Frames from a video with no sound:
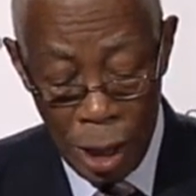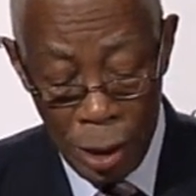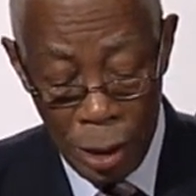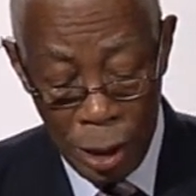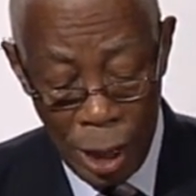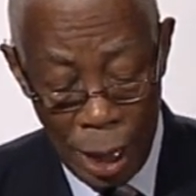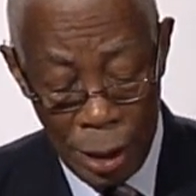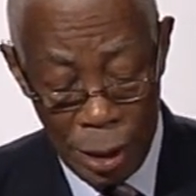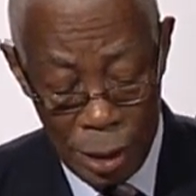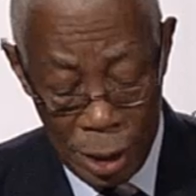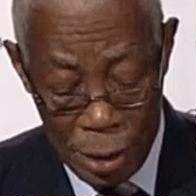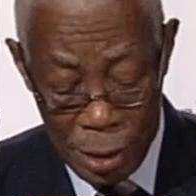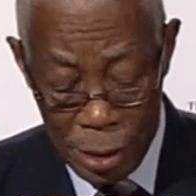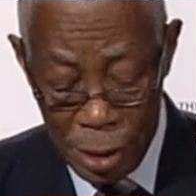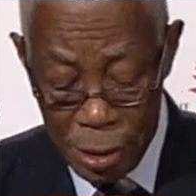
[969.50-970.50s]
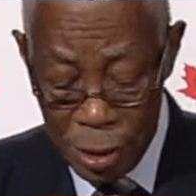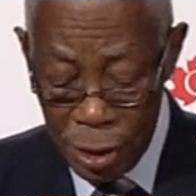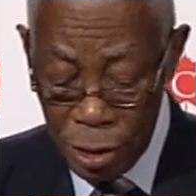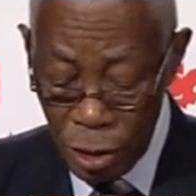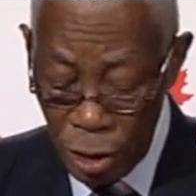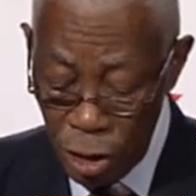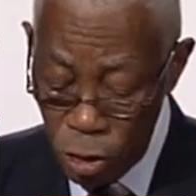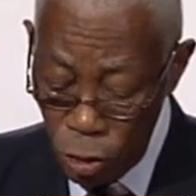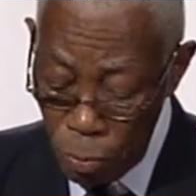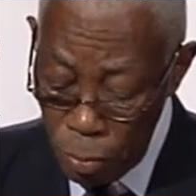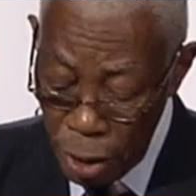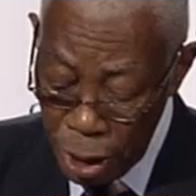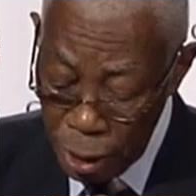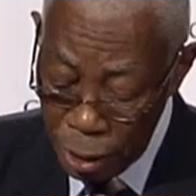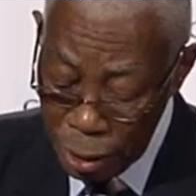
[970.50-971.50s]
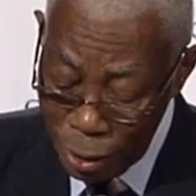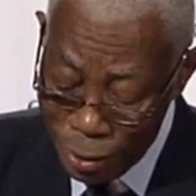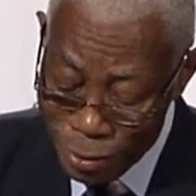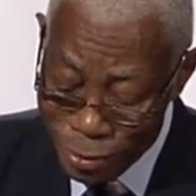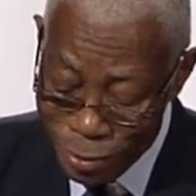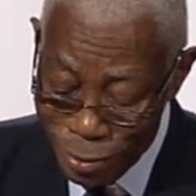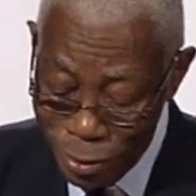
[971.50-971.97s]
Canada's decision to make its